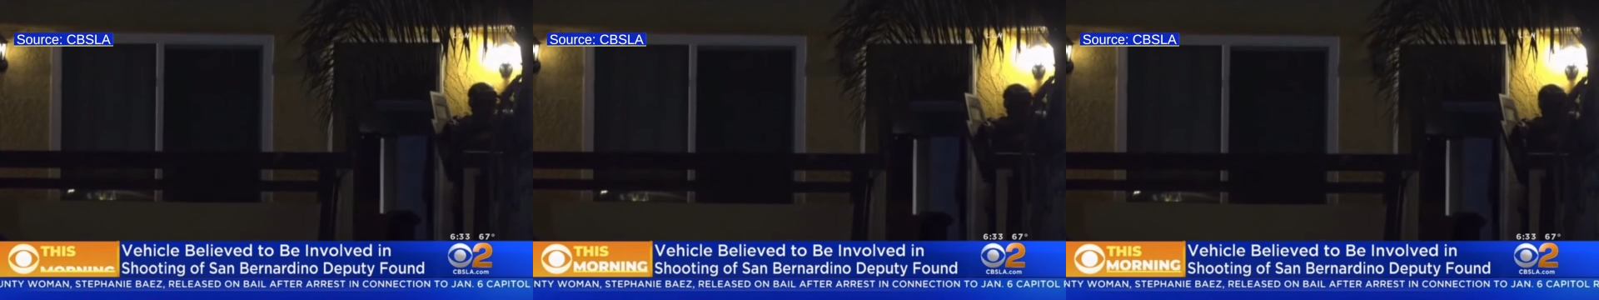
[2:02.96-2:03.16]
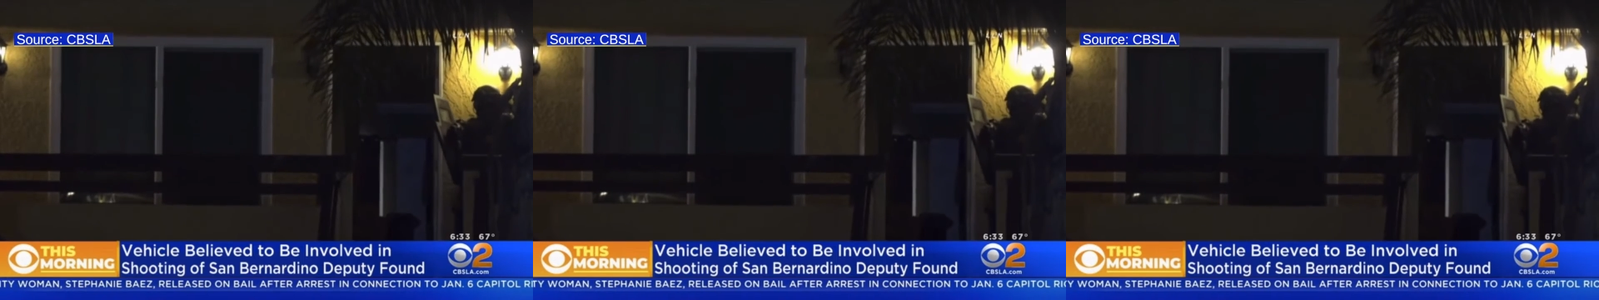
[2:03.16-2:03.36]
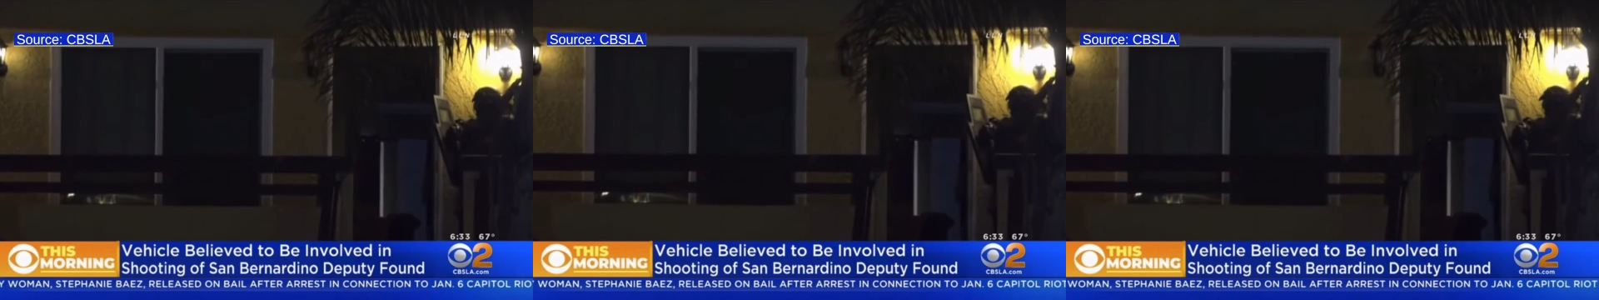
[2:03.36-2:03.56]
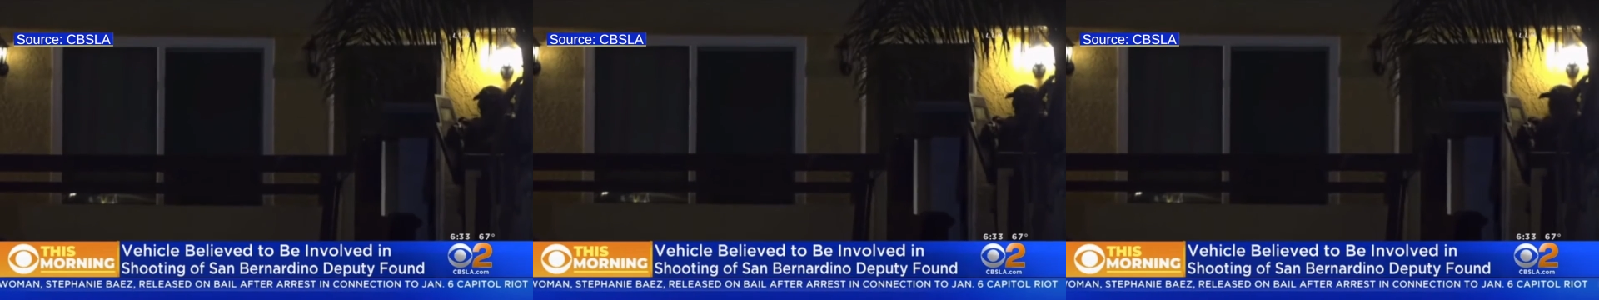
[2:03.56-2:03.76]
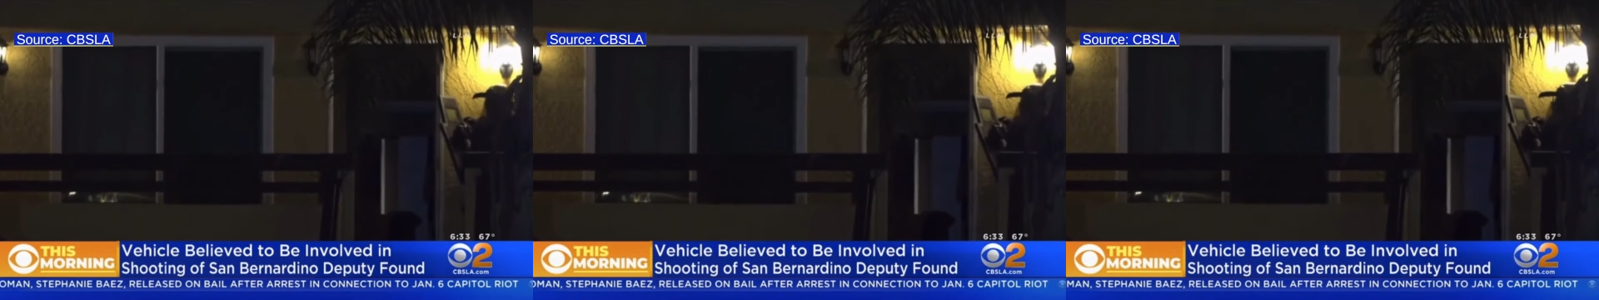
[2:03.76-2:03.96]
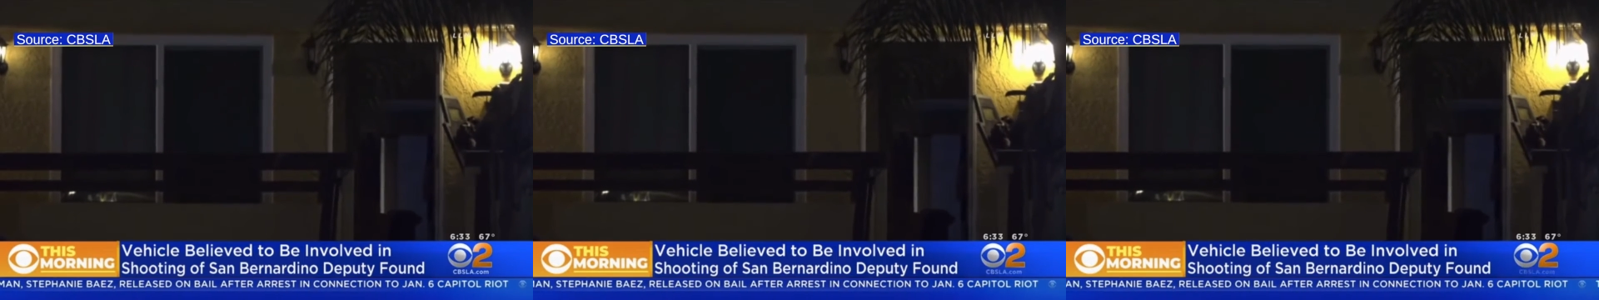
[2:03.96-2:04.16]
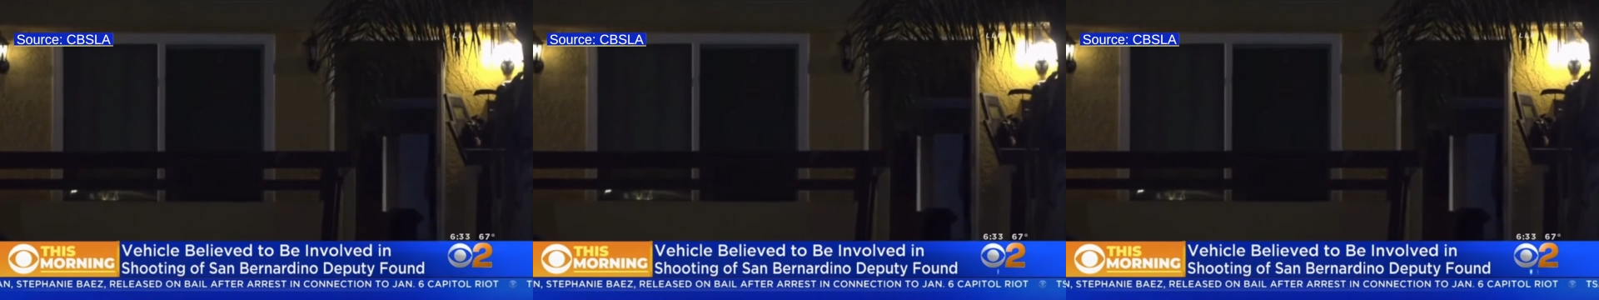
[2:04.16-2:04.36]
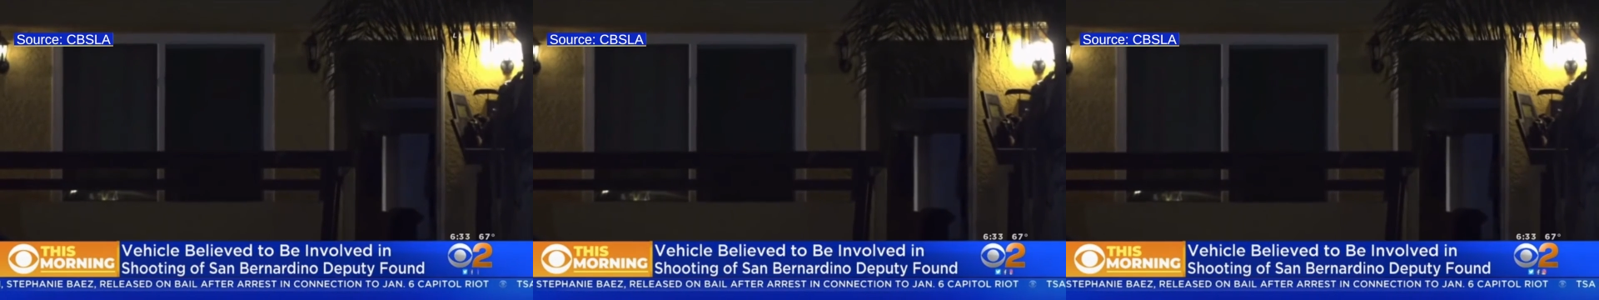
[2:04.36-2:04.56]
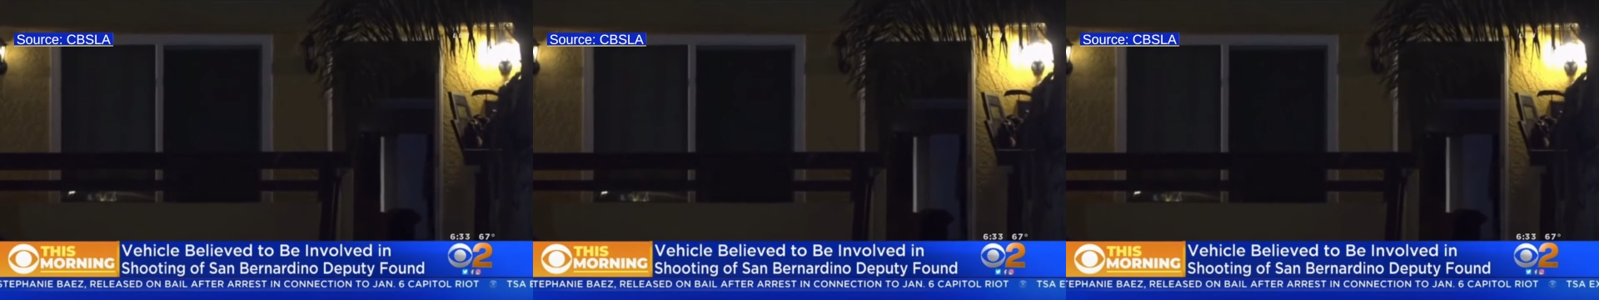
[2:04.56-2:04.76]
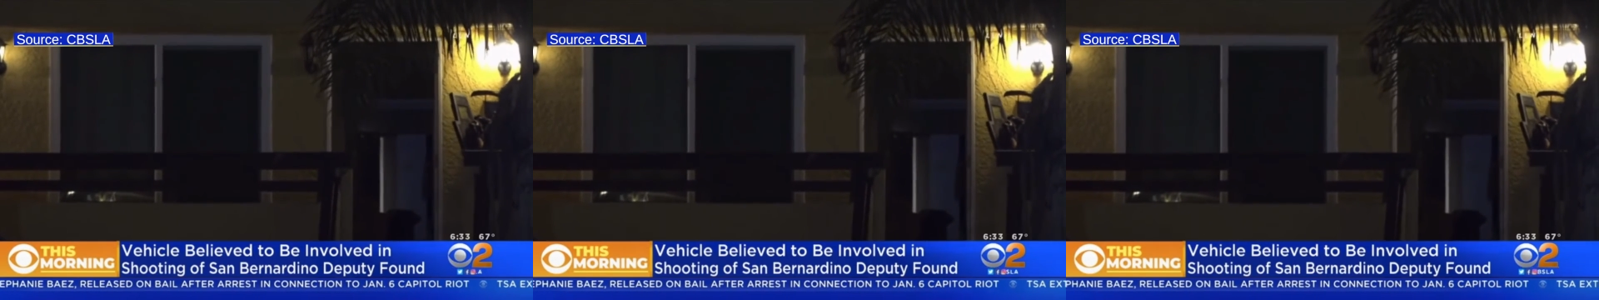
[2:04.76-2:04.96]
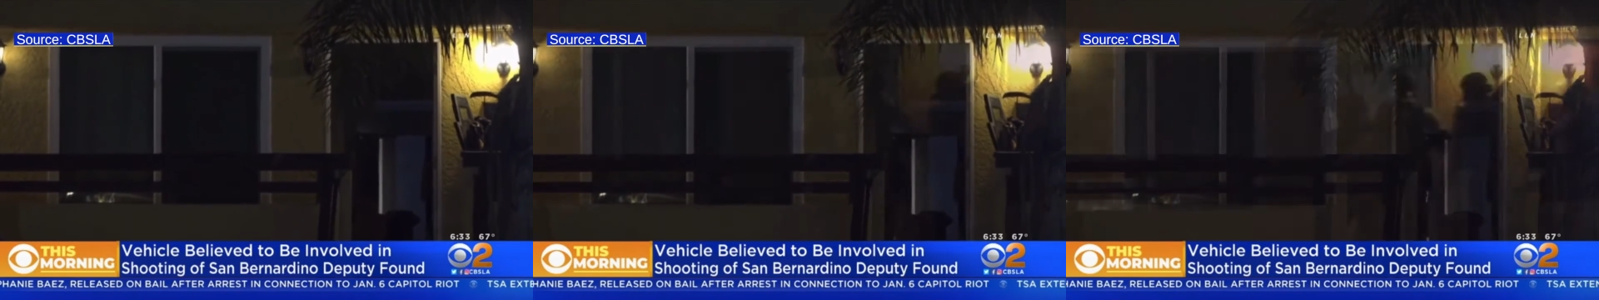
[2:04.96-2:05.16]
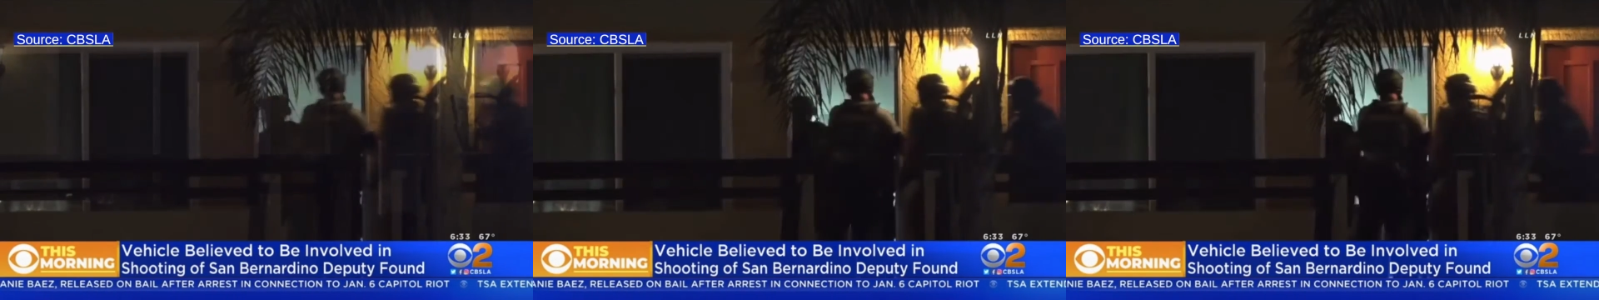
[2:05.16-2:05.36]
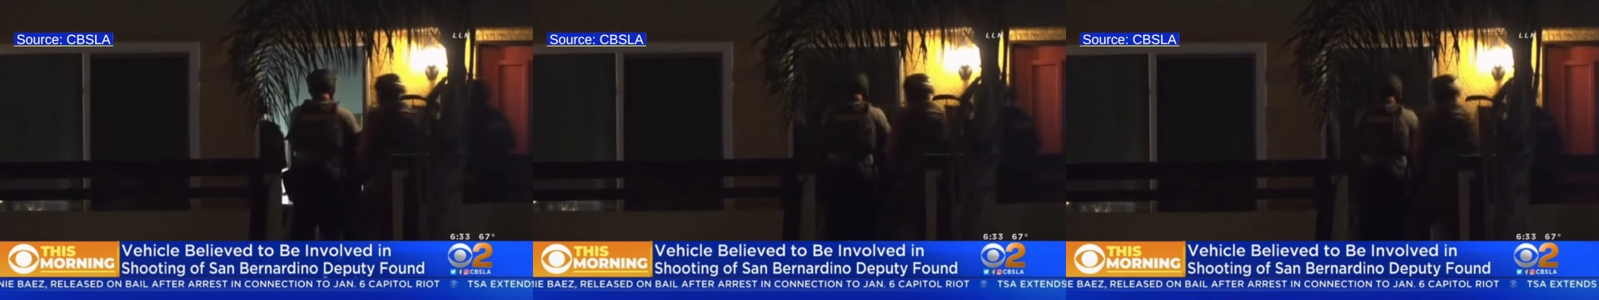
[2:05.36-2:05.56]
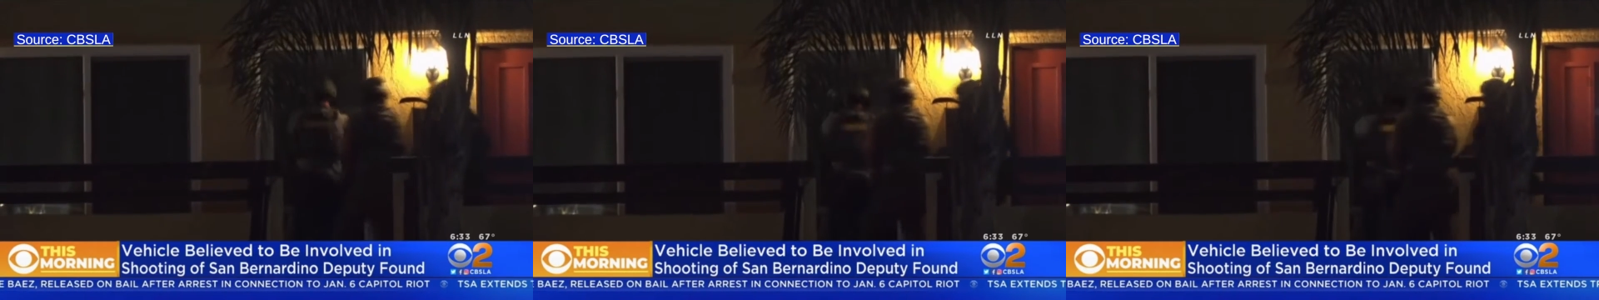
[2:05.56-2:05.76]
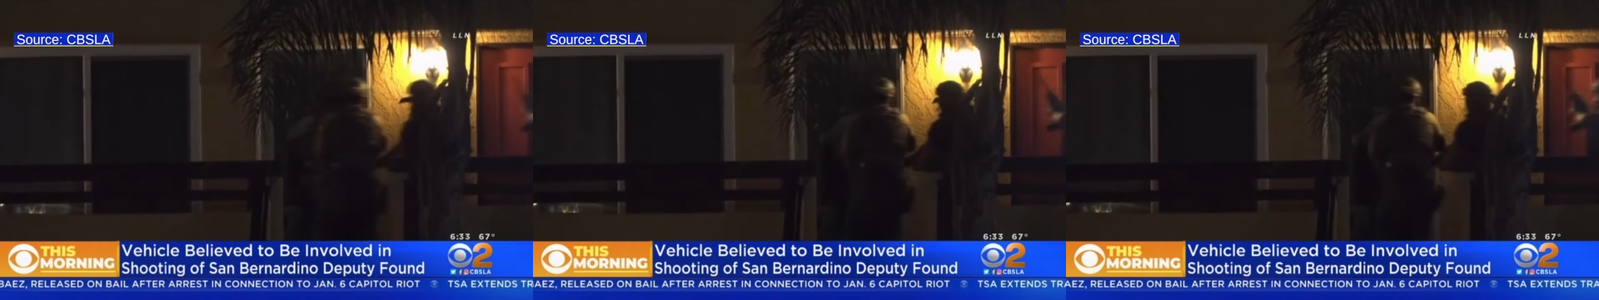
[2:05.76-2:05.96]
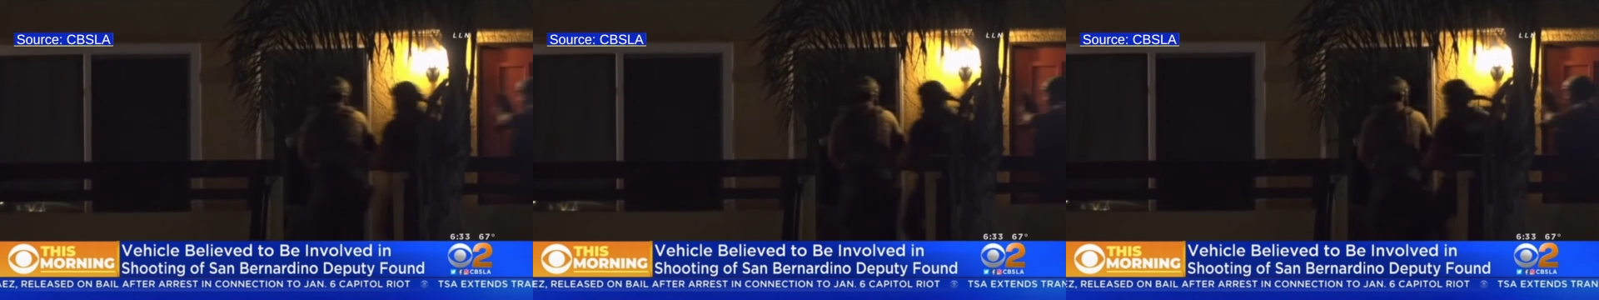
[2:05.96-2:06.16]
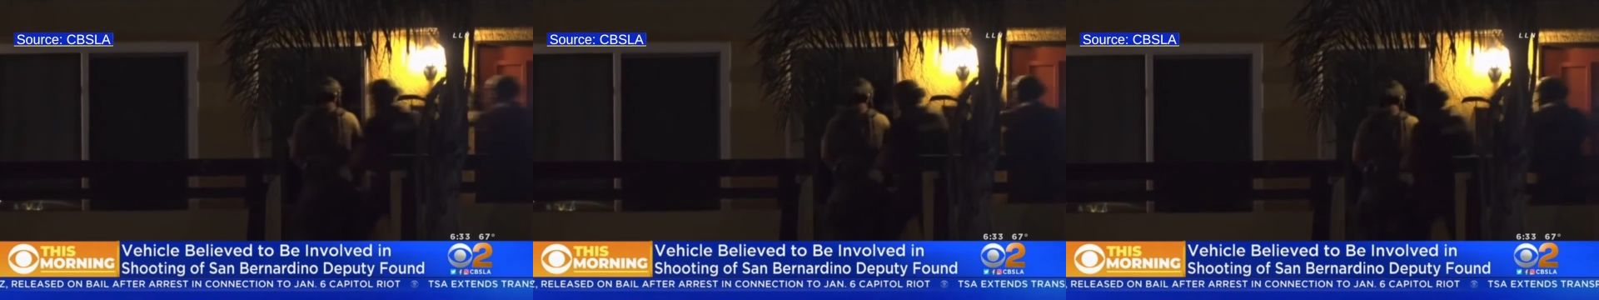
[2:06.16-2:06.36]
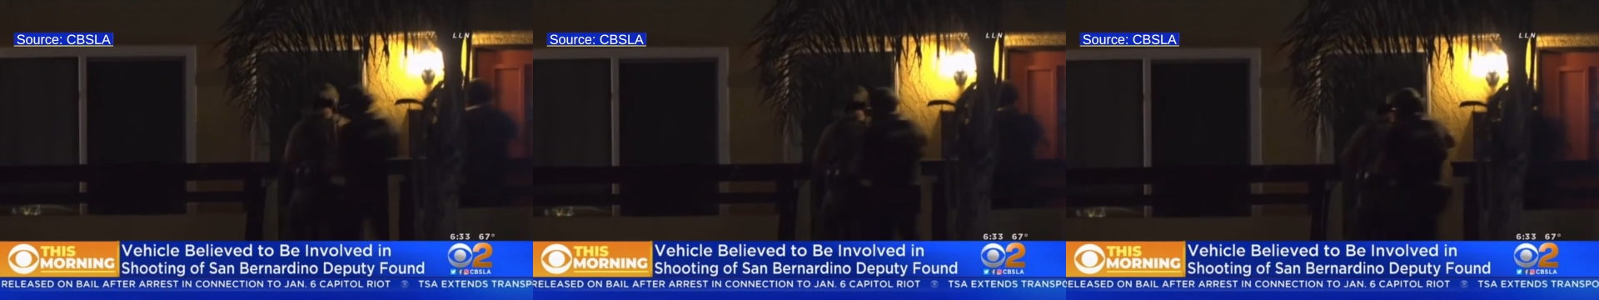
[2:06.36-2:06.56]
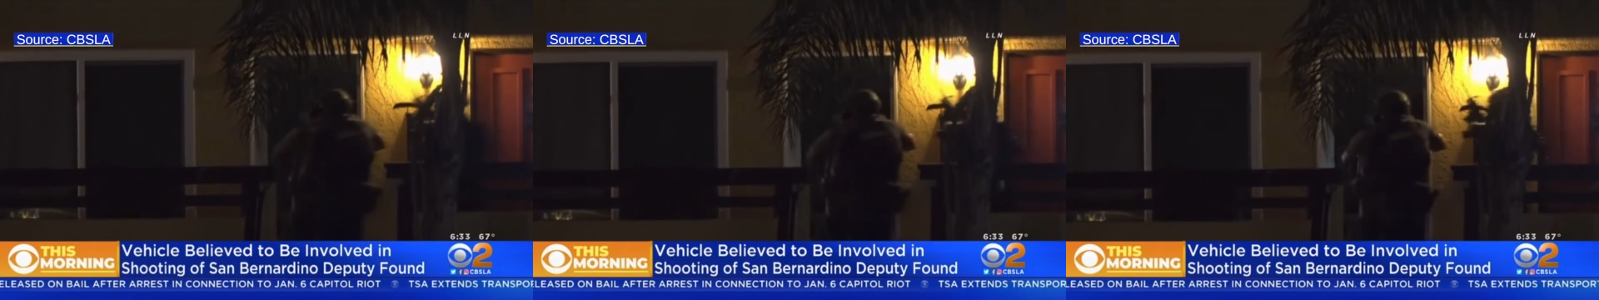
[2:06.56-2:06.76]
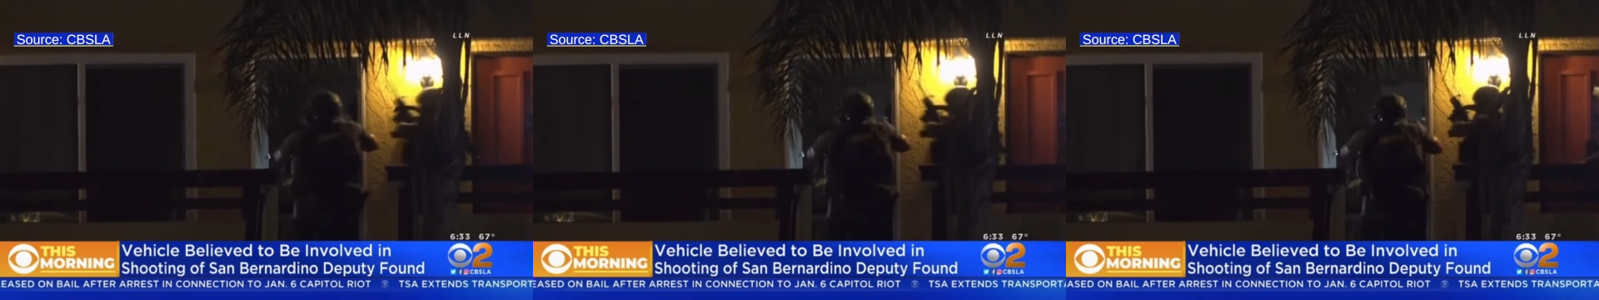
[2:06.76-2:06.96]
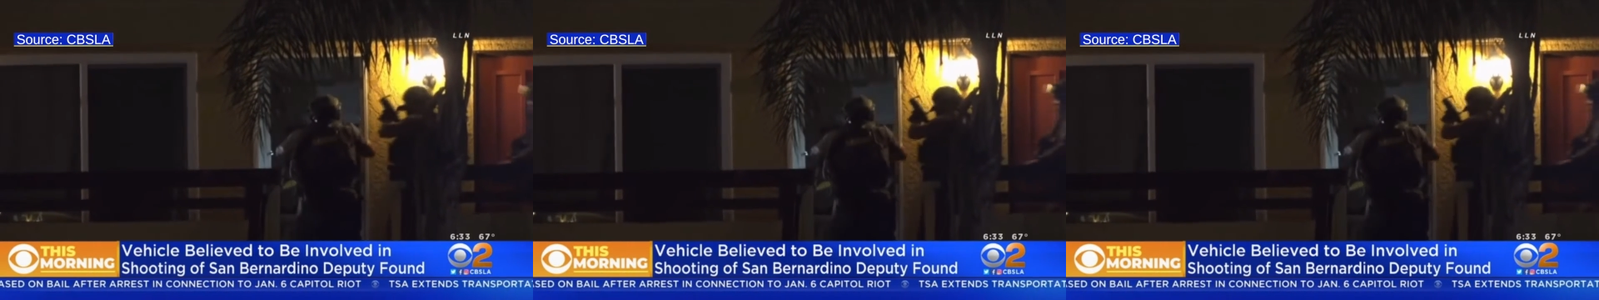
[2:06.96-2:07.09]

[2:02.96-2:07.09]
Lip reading: [unreadable: no face in view]